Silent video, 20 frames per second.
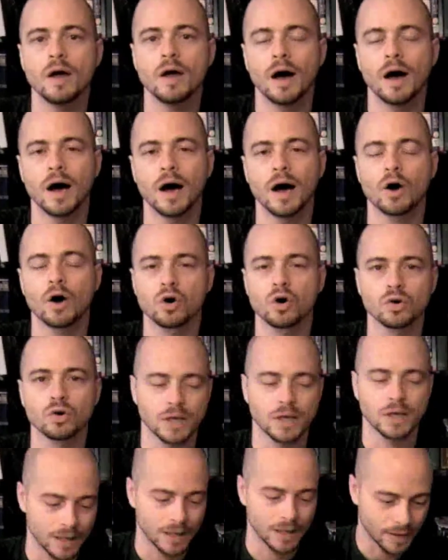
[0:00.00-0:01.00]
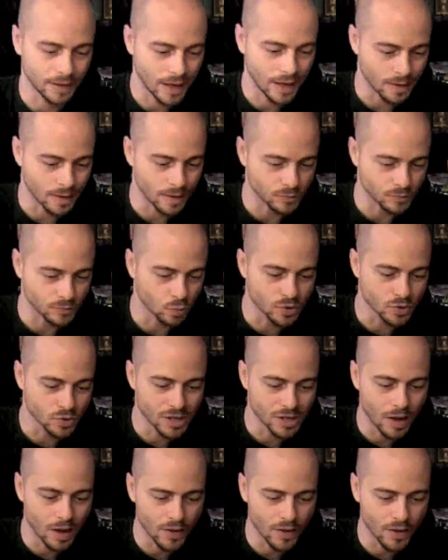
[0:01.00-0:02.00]
early in games. So we'll see
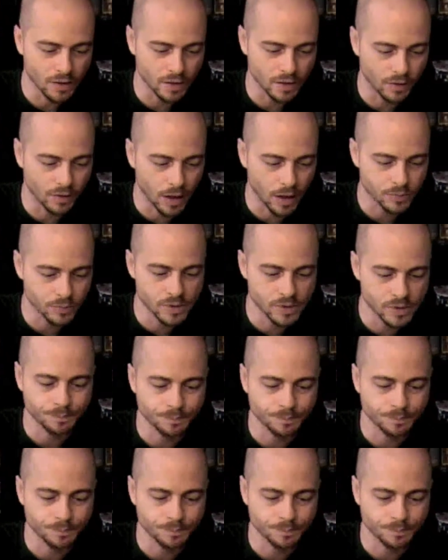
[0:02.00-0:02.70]
how that develops.